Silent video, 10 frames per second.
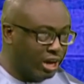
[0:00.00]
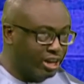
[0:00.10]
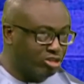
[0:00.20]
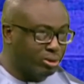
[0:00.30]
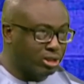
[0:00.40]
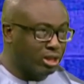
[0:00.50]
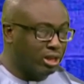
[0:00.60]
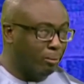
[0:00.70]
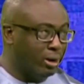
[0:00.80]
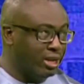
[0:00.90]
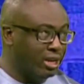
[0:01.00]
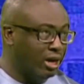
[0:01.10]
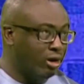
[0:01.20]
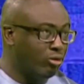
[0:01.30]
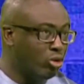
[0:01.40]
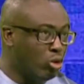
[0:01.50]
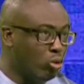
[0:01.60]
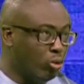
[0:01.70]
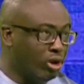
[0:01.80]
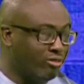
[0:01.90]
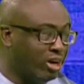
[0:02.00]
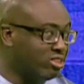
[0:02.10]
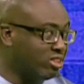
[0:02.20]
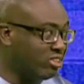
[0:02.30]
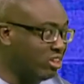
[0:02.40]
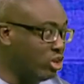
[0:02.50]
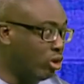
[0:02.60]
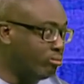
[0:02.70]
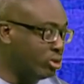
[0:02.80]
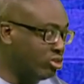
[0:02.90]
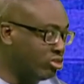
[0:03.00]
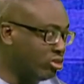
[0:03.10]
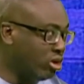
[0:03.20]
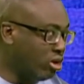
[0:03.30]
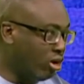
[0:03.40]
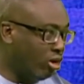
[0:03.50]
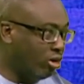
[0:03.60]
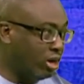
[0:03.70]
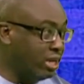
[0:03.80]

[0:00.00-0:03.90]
I expected that by now would have had certain numbers or